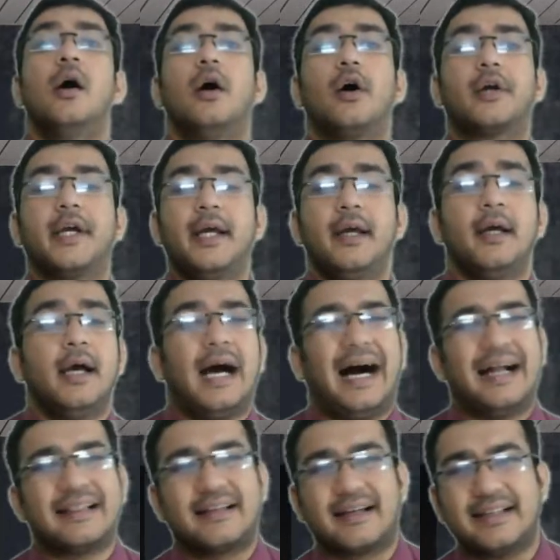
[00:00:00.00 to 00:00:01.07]
Okay,
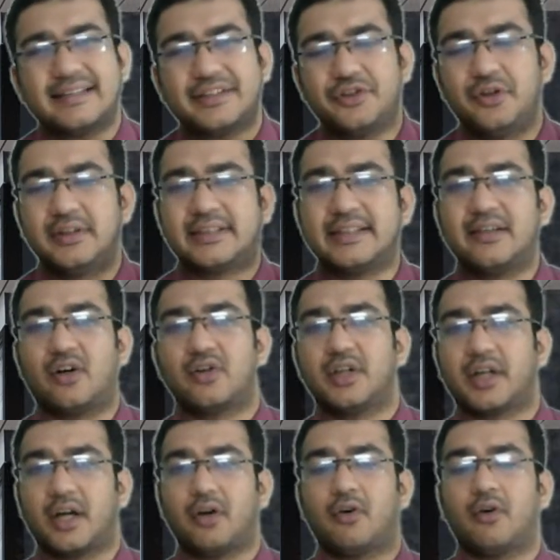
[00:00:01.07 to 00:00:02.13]
and the rest you will see on the
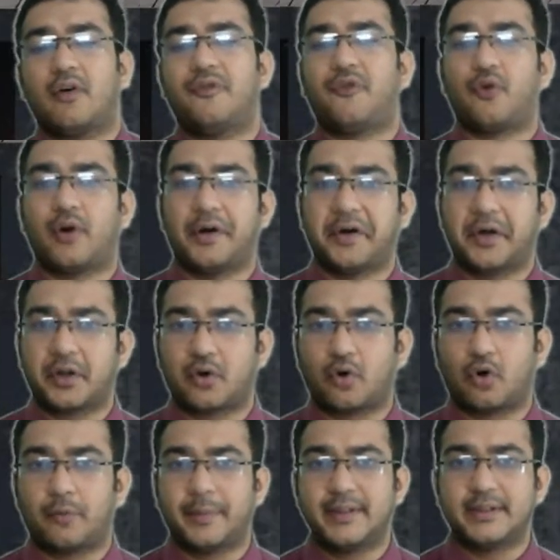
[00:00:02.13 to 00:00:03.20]
turnover of 400 crore
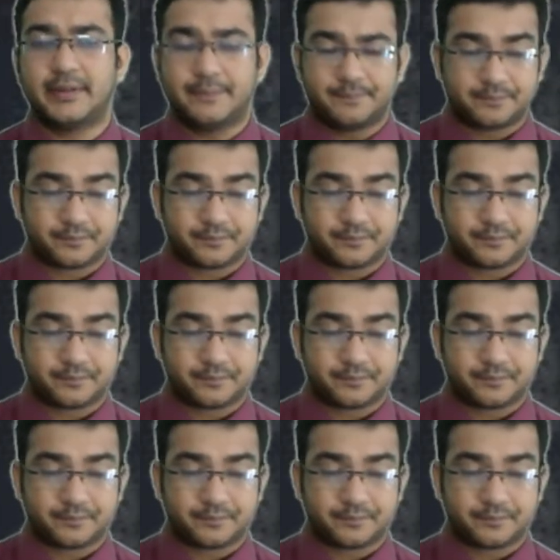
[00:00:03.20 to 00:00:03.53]
rupees.